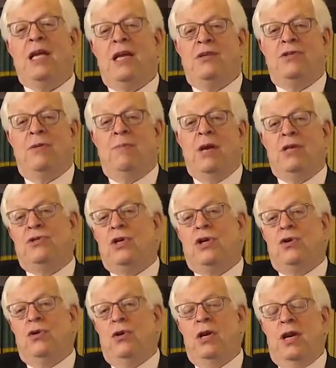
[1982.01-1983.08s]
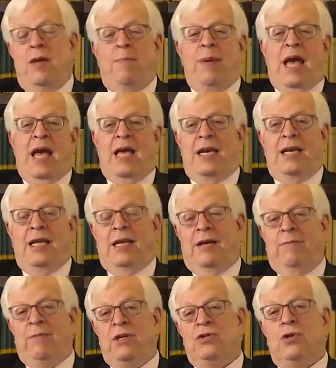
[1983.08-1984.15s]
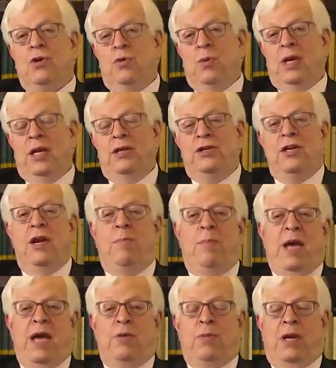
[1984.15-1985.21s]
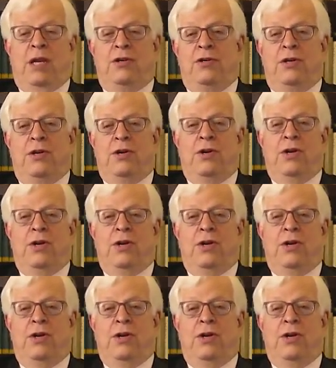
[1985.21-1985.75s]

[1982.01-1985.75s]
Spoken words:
ism is a good and a bad. There's good religion and bad religion.